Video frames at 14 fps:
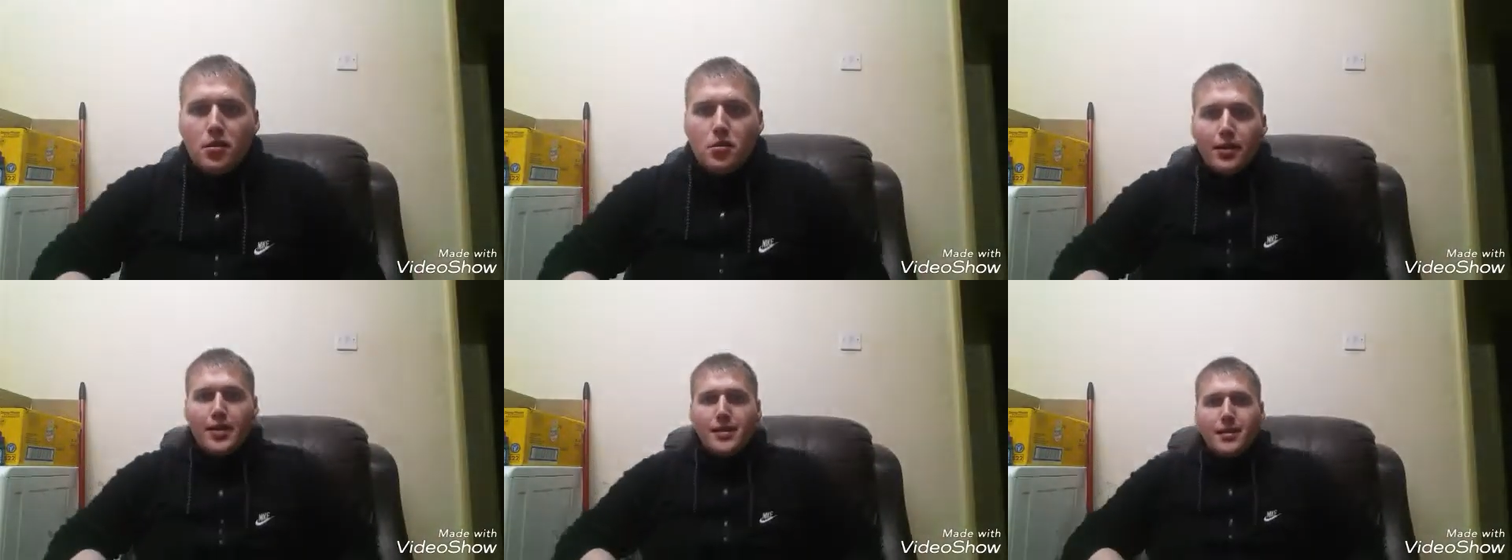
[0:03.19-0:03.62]

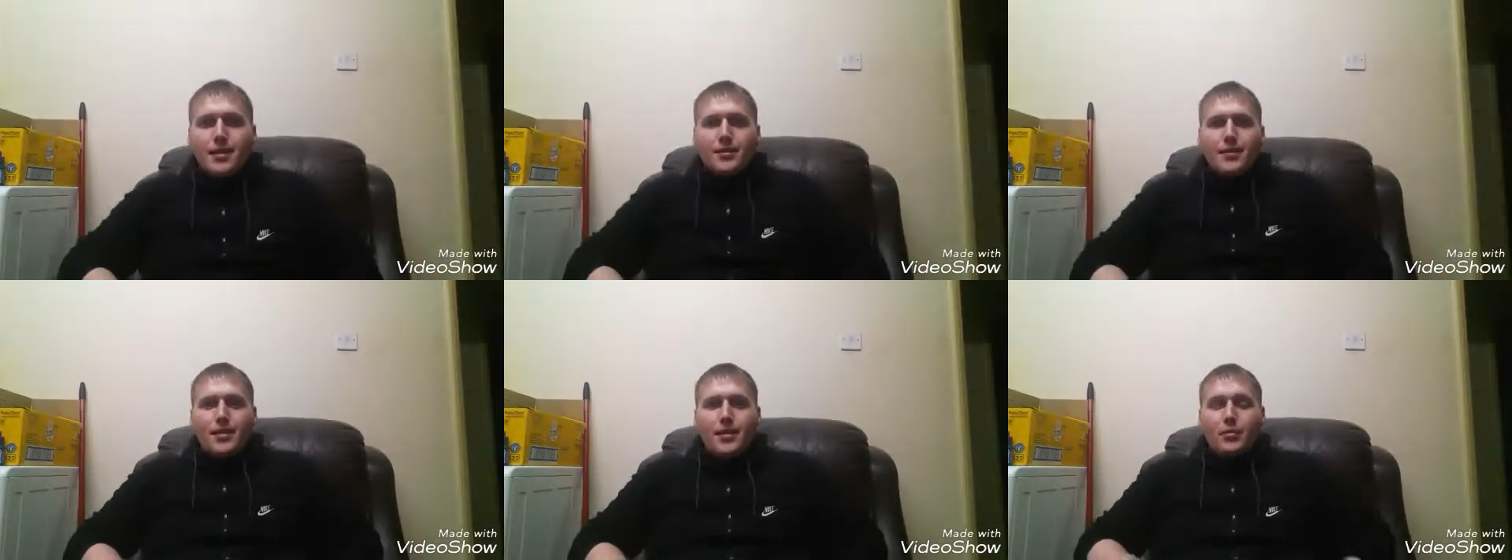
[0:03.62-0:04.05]

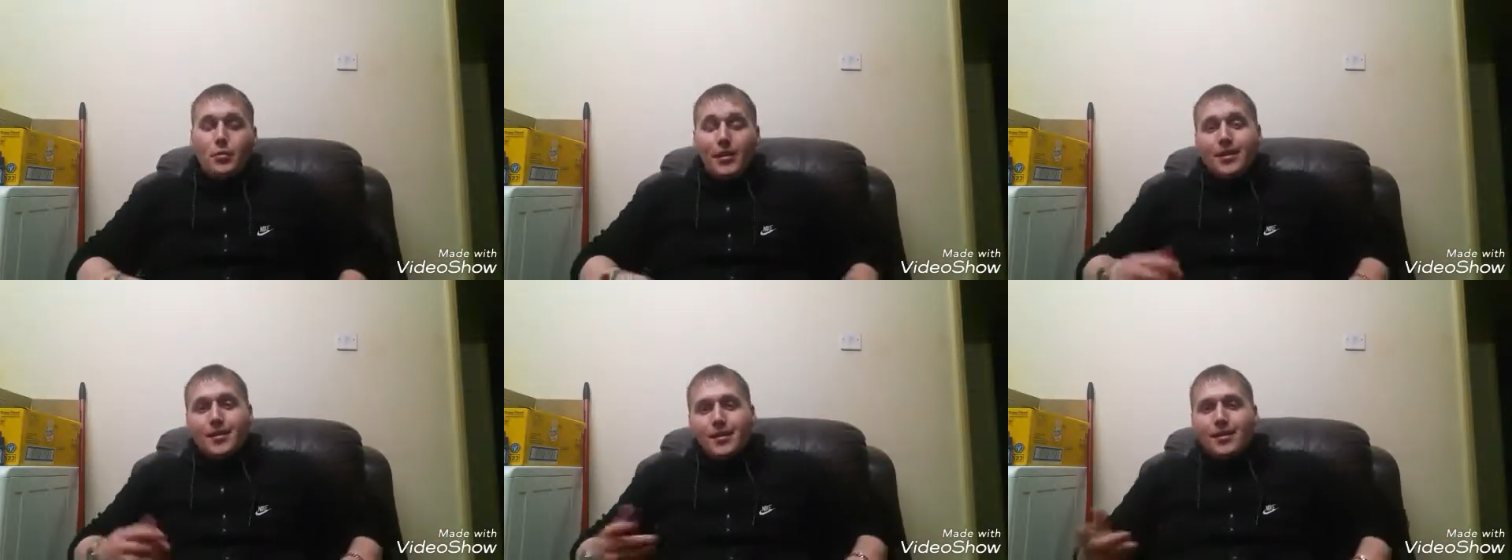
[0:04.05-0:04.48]

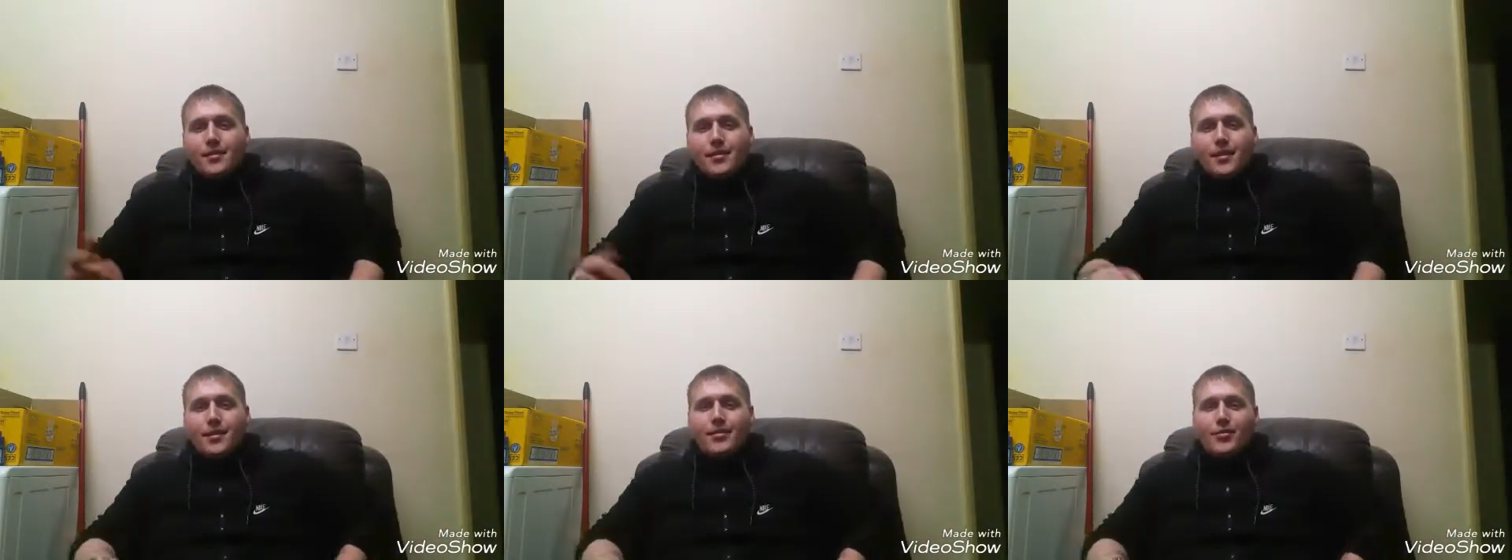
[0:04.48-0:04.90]

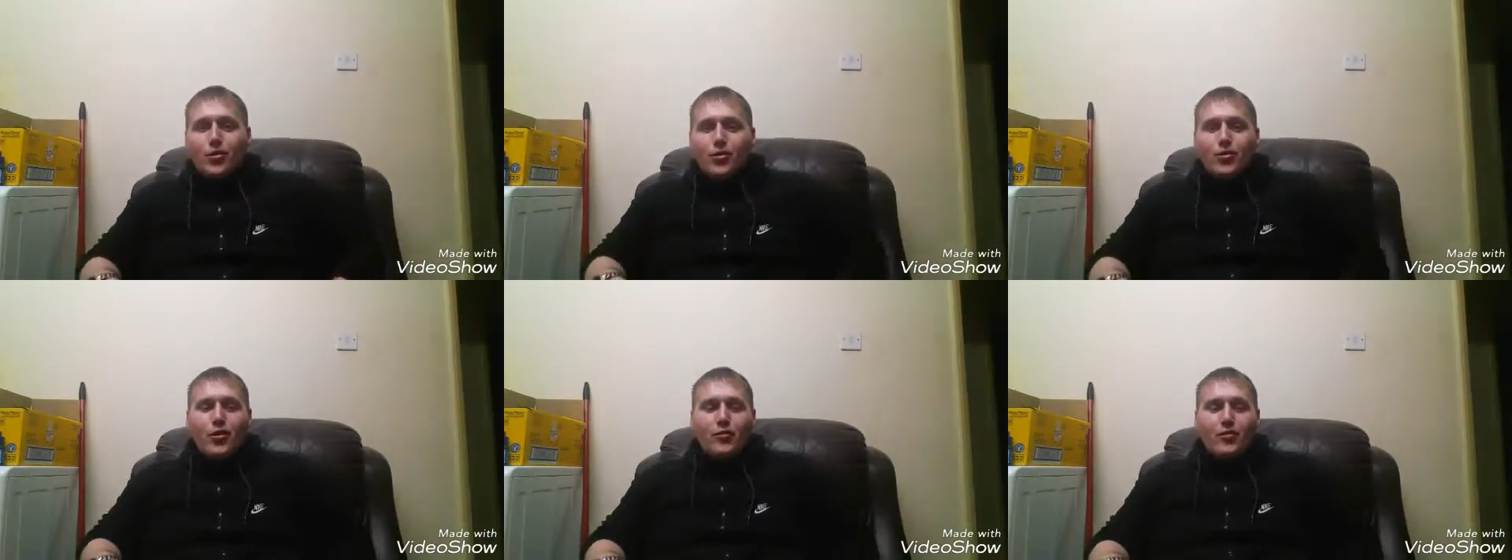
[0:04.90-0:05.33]
2016
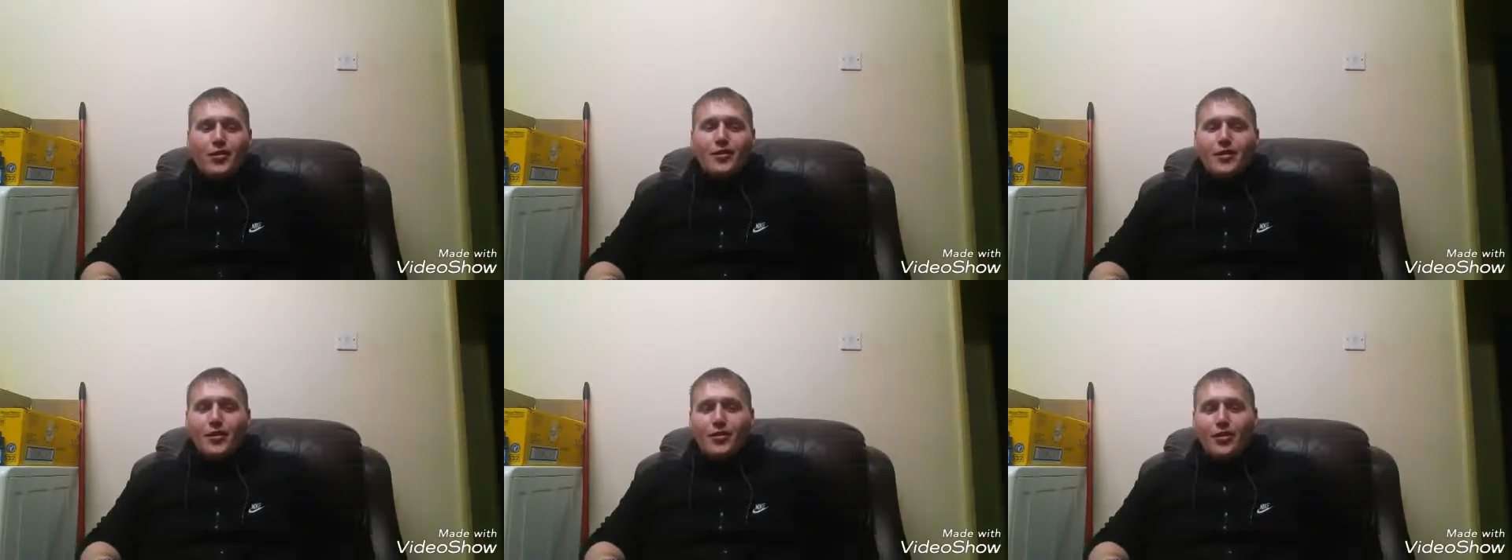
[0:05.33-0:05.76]
sorry, off
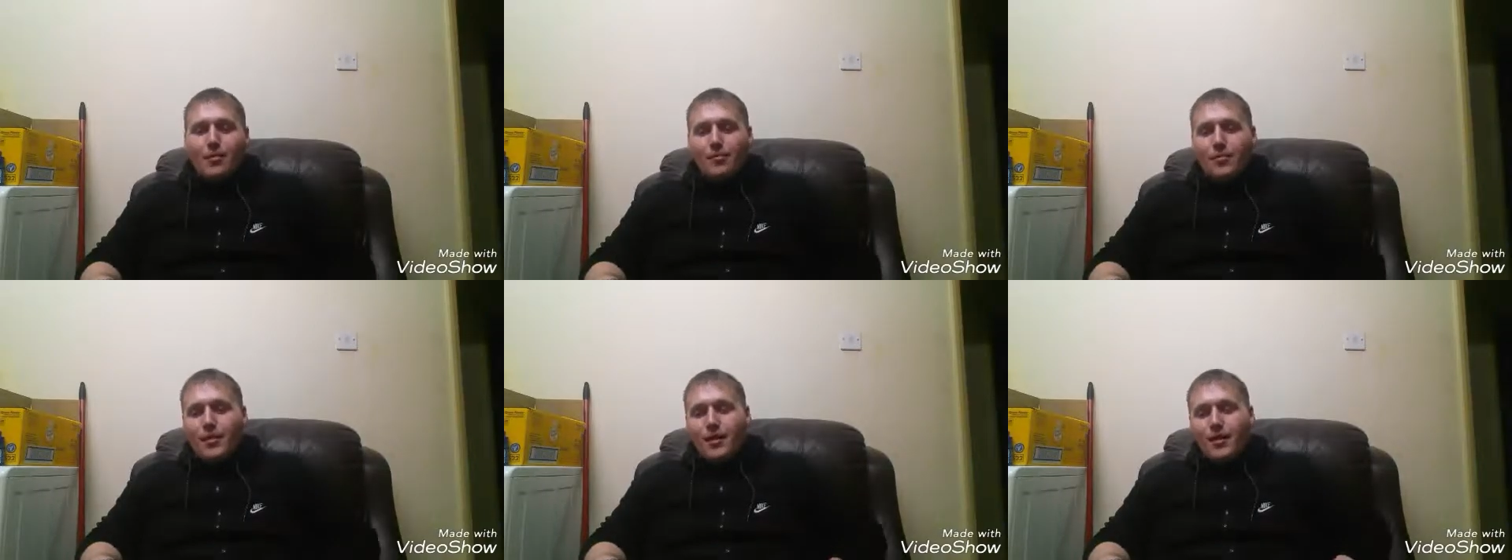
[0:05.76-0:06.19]

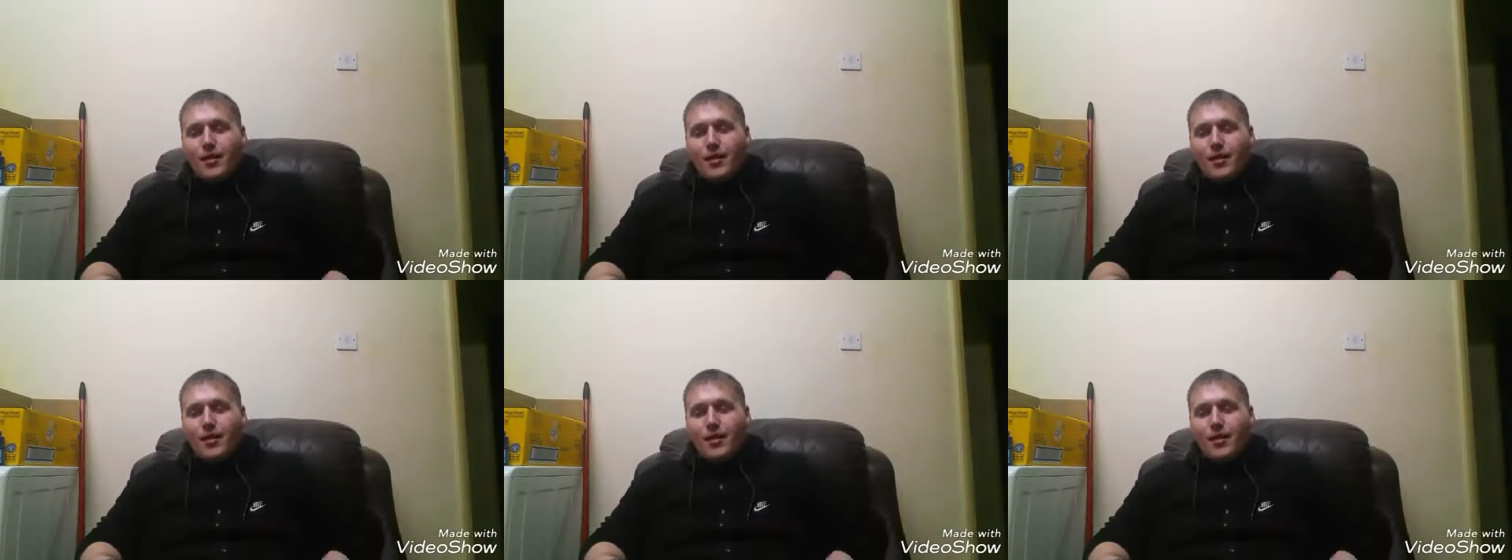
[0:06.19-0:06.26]
Instagram,